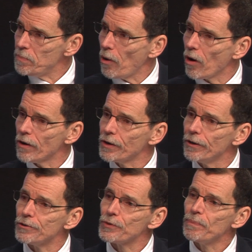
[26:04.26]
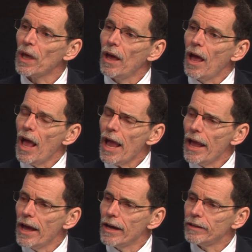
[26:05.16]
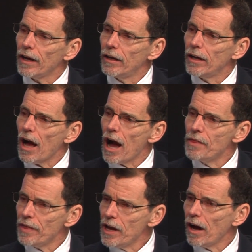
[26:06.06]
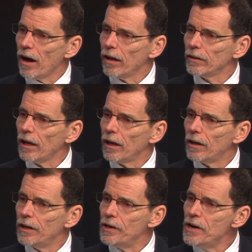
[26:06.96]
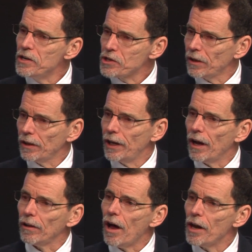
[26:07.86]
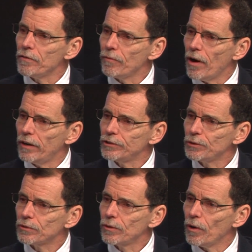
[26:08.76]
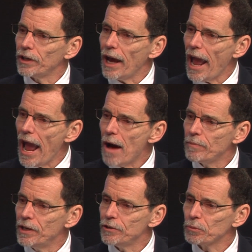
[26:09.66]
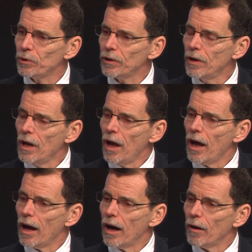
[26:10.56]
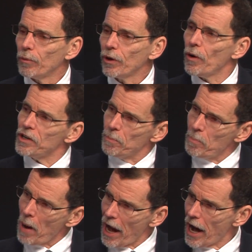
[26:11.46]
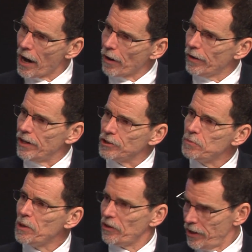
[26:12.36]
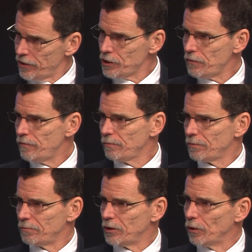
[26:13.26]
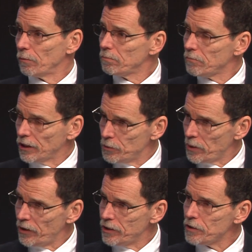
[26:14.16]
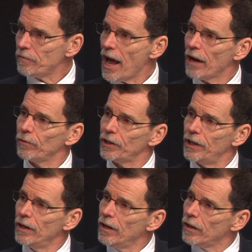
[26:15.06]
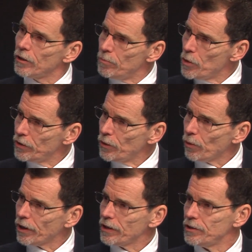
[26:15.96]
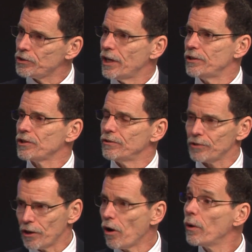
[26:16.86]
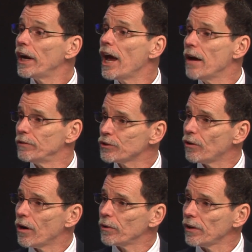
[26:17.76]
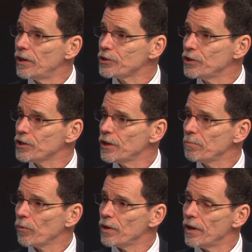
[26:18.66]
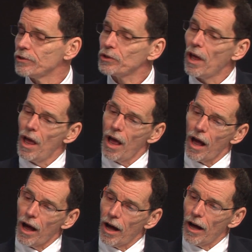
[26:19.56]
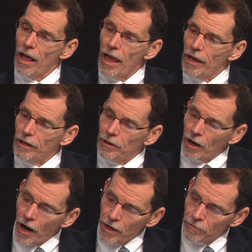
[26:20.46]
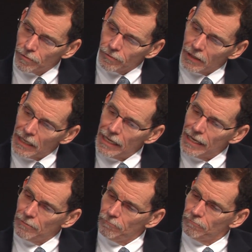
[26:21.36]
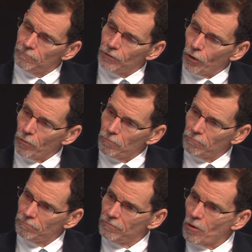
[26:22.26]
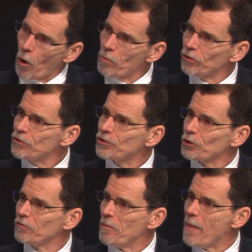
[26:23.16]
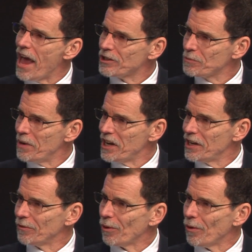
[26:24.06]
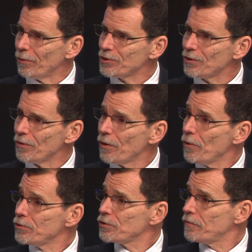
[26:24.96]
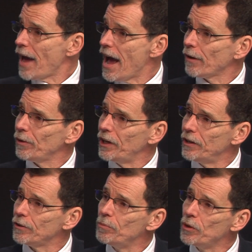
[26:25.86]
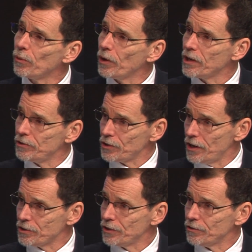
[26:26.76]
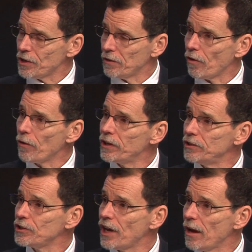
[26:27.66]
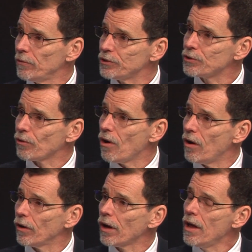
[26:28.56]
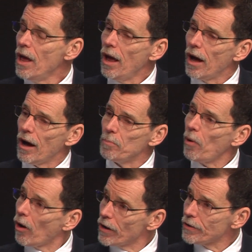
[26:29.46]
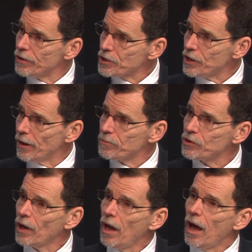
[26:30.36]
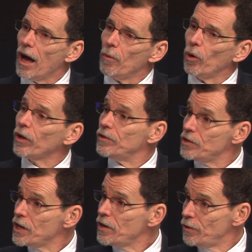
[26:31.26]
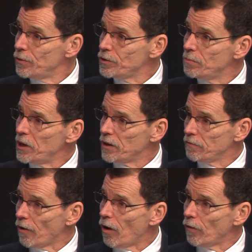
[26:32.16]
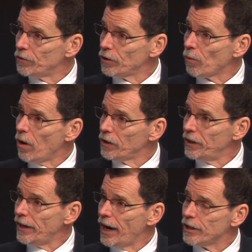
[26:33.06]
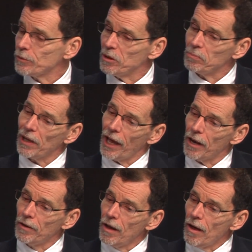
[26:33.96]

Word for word: partners. And I think uh, uh, initially a lot of what's going to happen is we're, uh, we're going to pair experienced, you know, experienced faculty, community organizations that already have a strong relationship with us uh, and, and kind of, you know, almost serve a matchmaking role. So those faculty and community organizations that have already established strong uh, partnerships uh, will continue to be involved in the quality enhancement plan.